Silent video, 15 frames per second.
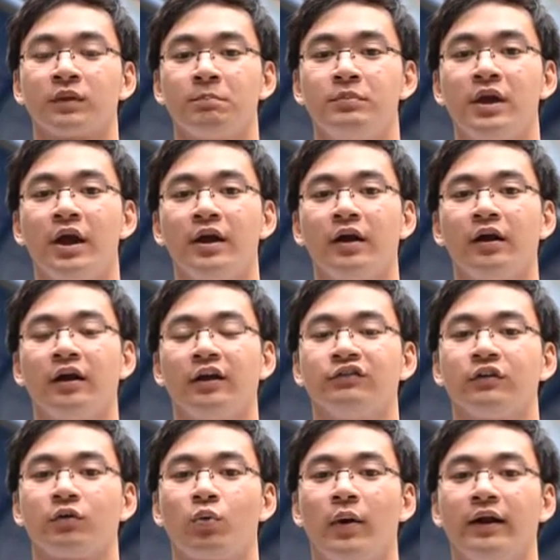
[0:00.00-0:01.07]
BIR has
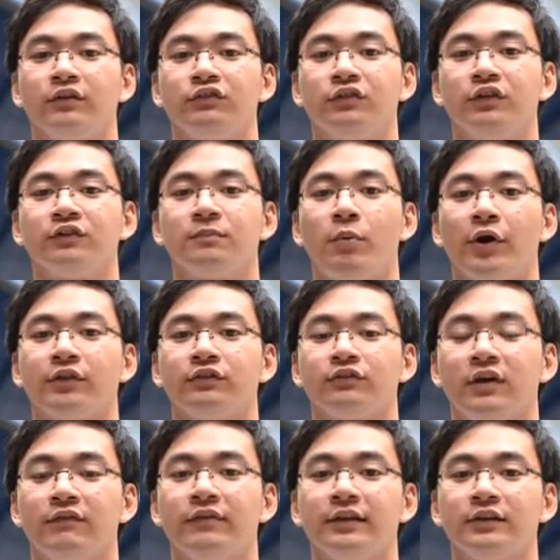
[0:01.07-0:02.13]
acquired
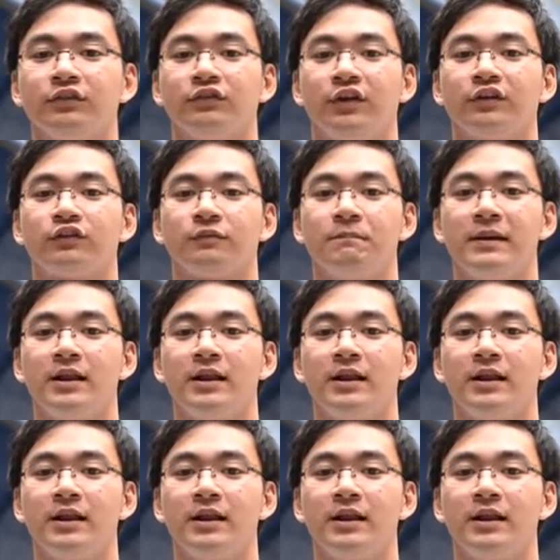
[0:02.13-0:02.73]
6.76